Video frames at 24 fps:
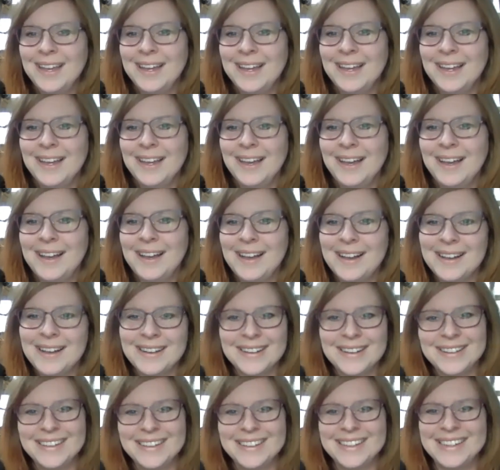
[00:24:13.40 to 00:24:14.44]
I
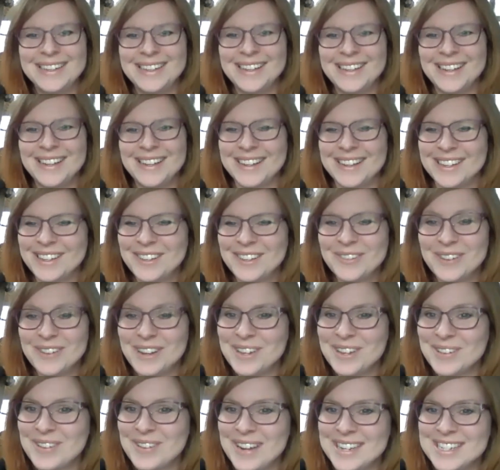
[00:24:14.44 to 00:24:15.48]
love my
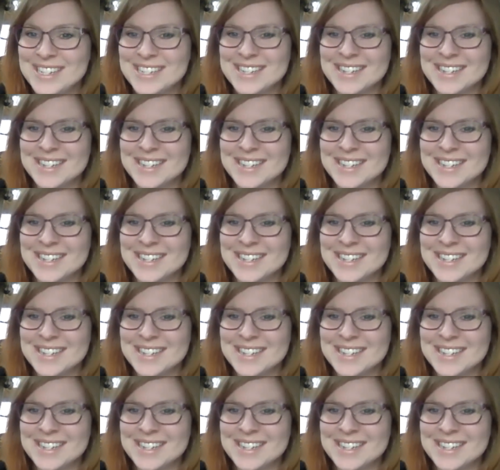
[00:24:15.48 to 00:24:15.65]
loaded